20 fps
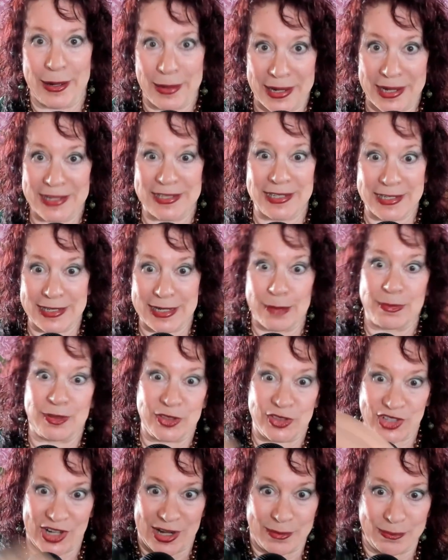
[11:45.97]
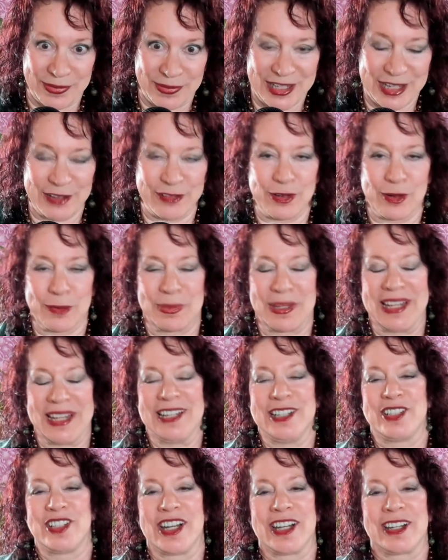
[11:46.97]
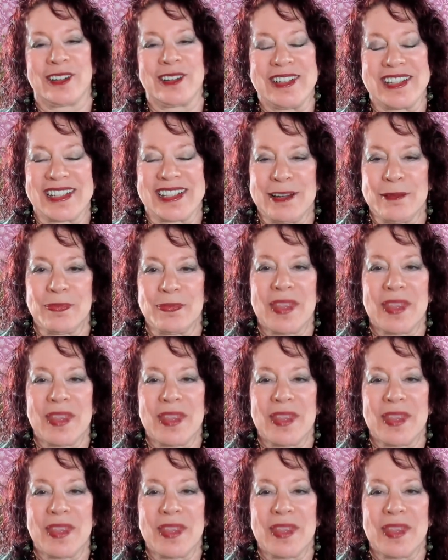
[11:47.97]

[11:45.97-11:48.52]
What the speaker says: It's a double jump if you're playing checkers.